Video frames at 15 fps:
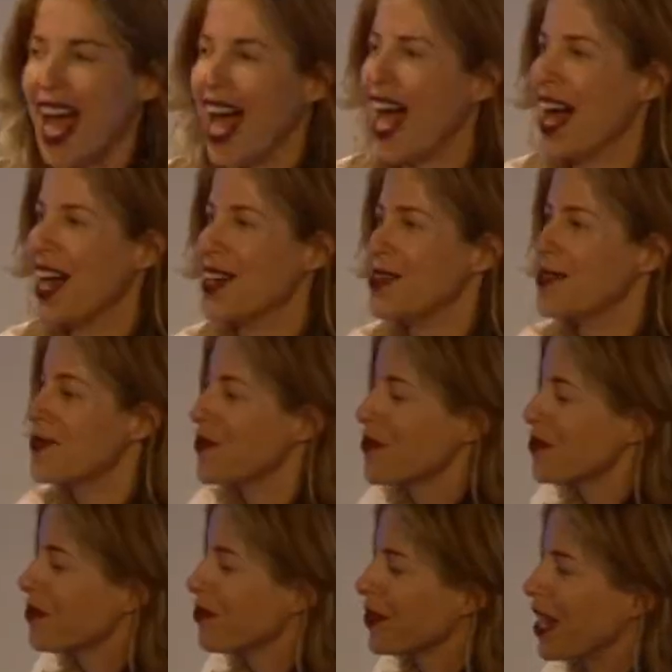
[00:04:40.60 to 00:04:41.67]
Um,
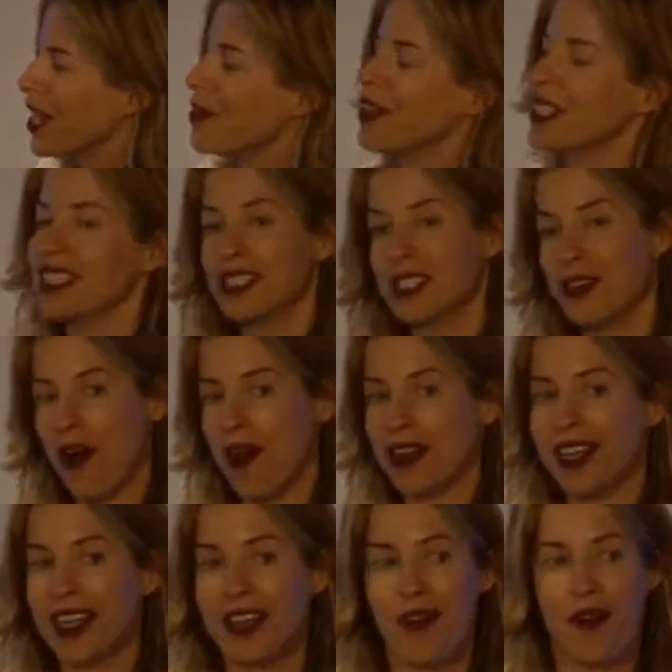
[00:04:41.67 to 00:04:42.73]
anyways, it started
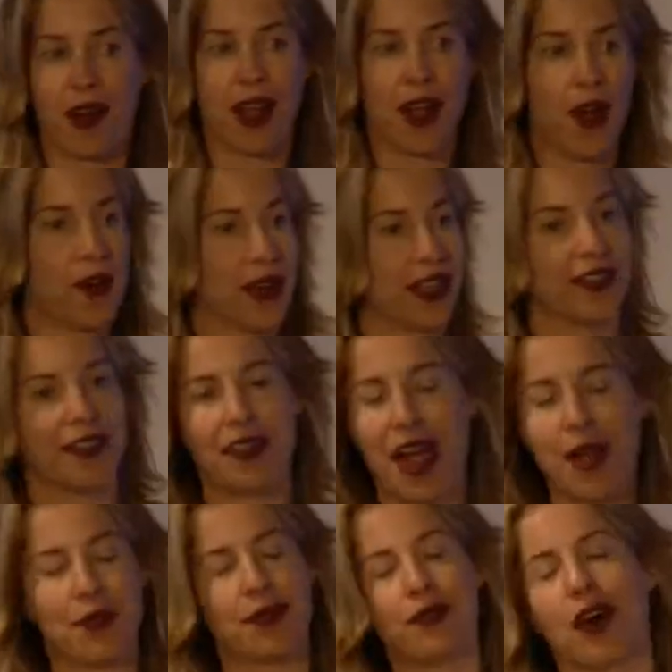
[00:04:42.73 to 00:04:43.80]
a year ago, and
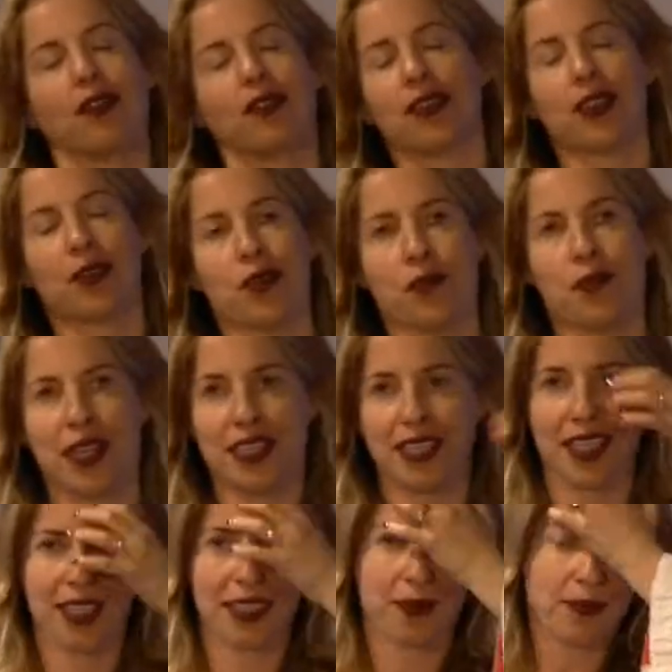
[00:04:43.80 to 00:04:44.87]
I'm involved in the group that
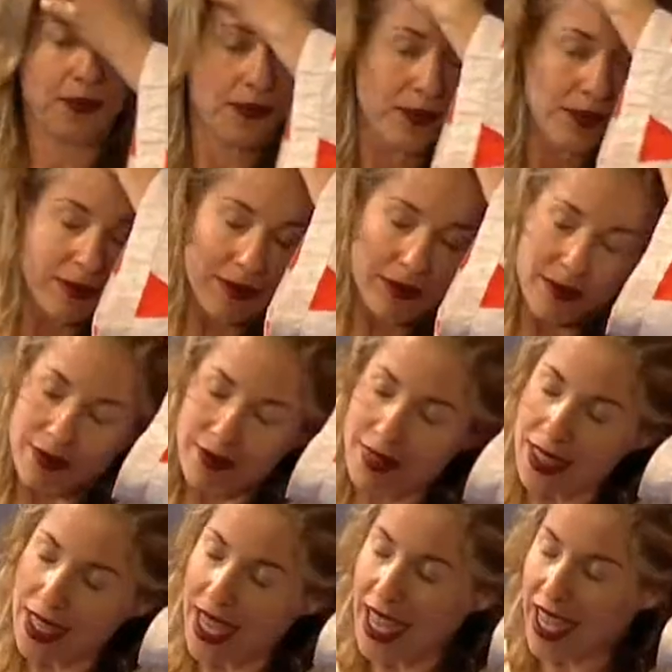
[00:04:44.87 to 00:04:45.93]
did it.
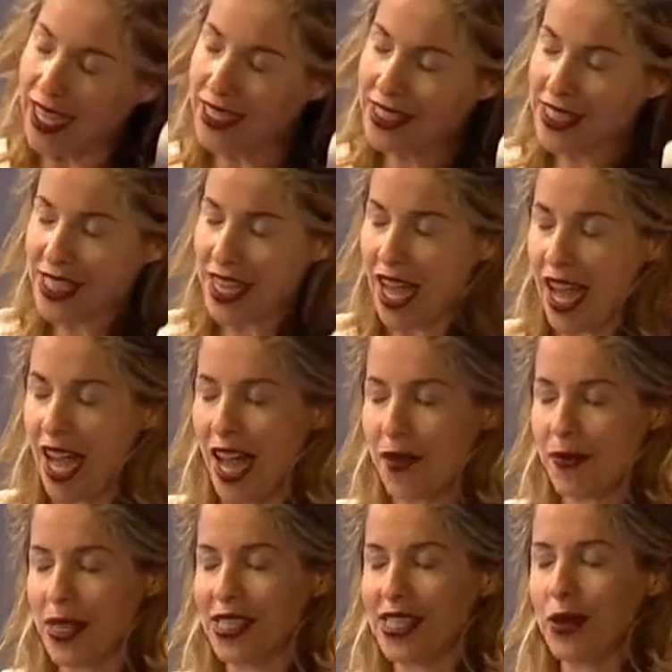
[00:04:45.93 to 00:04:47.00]
And um,
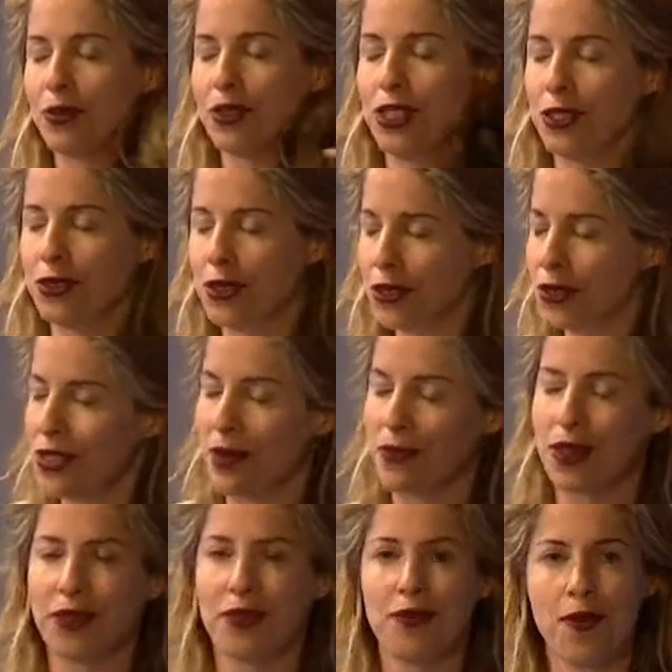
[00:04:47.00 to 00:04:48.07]
they said, would you do
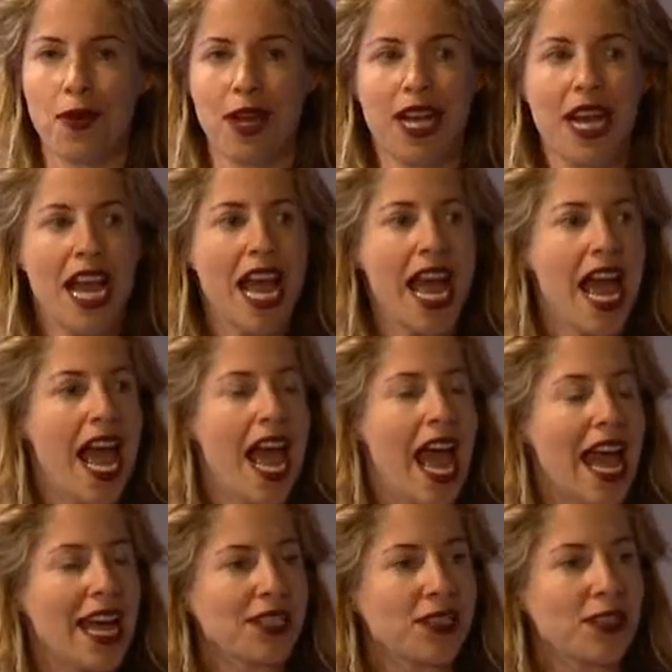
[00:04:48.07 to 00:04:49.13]
something for it?
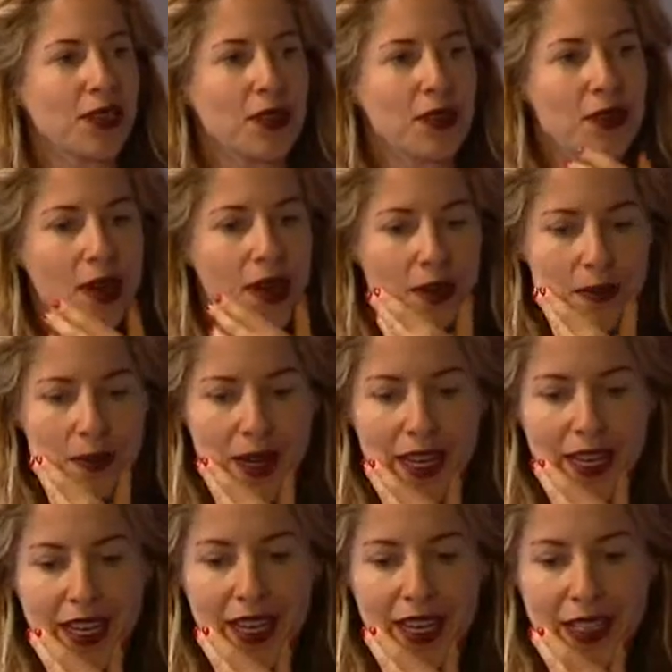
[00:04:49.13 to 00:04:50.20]
And so um,
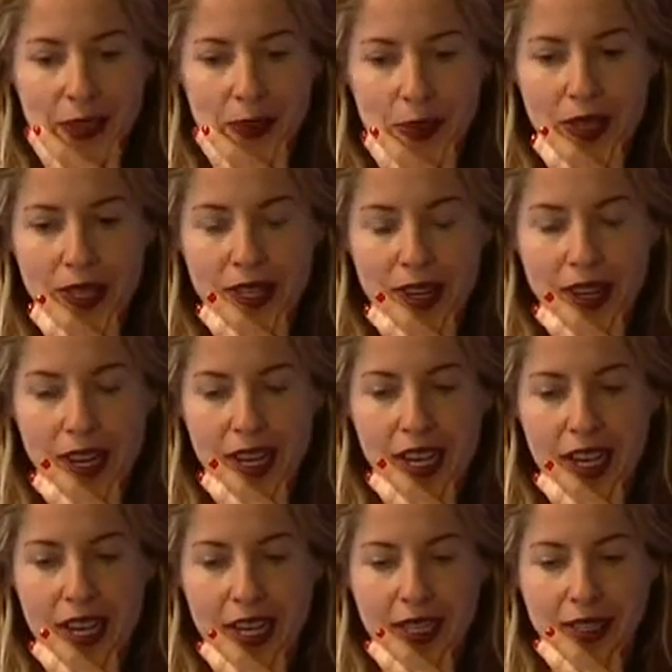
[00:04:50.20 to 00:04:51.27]
my husband and
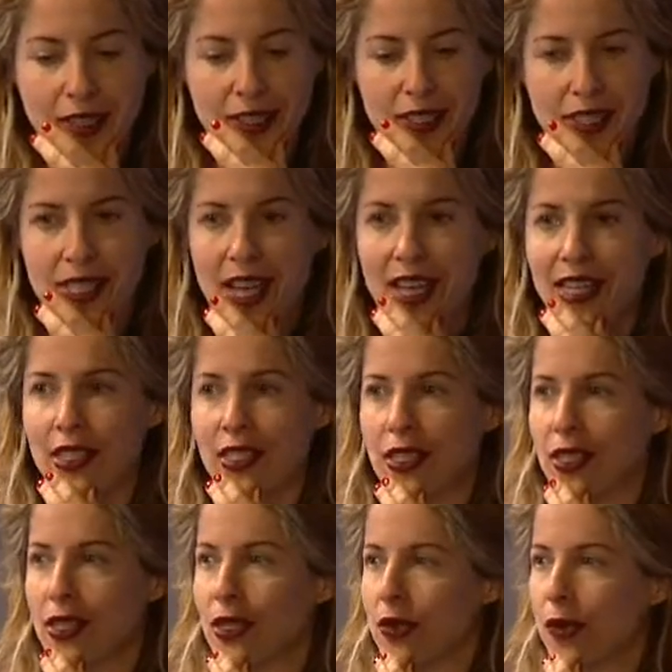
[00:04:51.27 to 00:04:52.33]
I decided
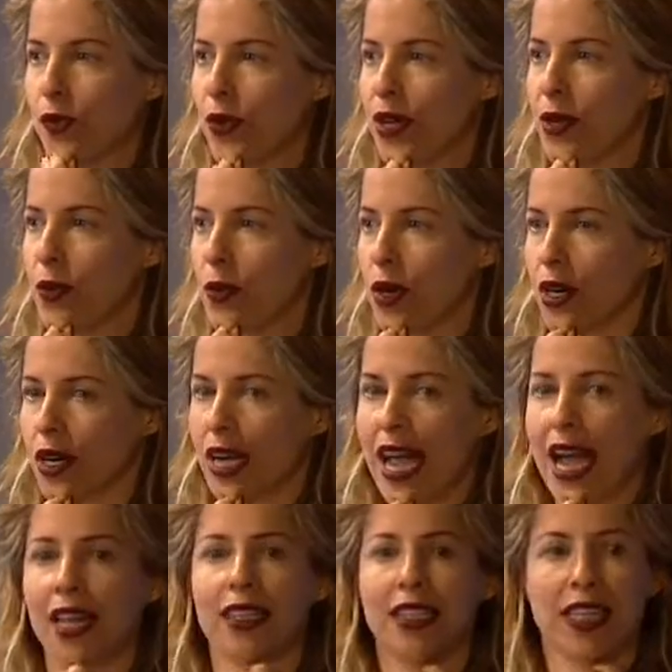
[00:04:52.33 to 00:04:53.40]
to rework
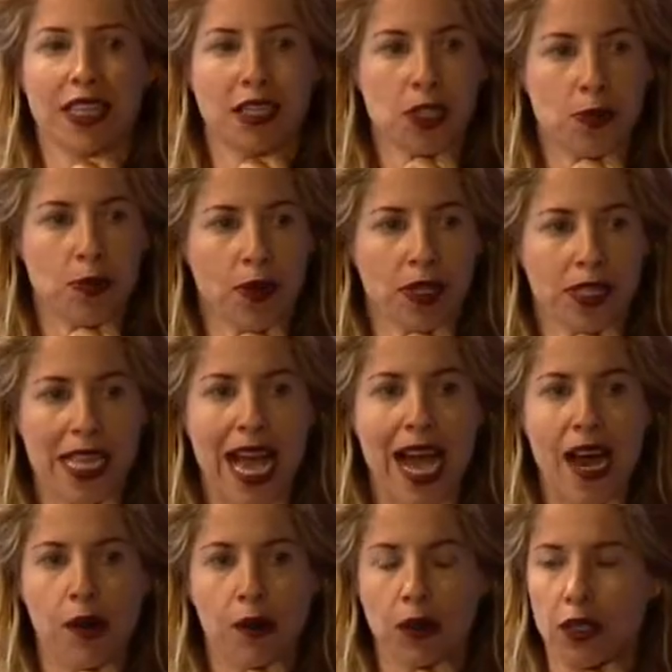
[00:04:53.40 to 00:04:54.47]
Allen Ginsberg's
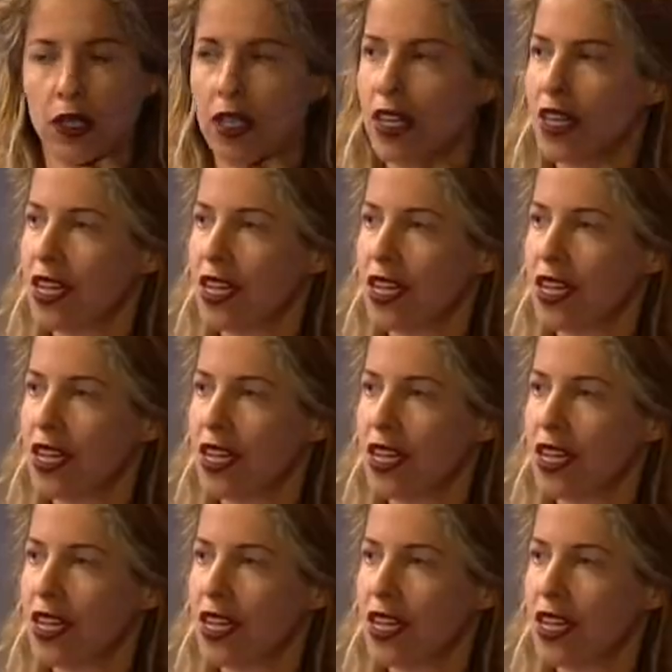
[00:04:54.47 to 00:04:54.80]
Howl.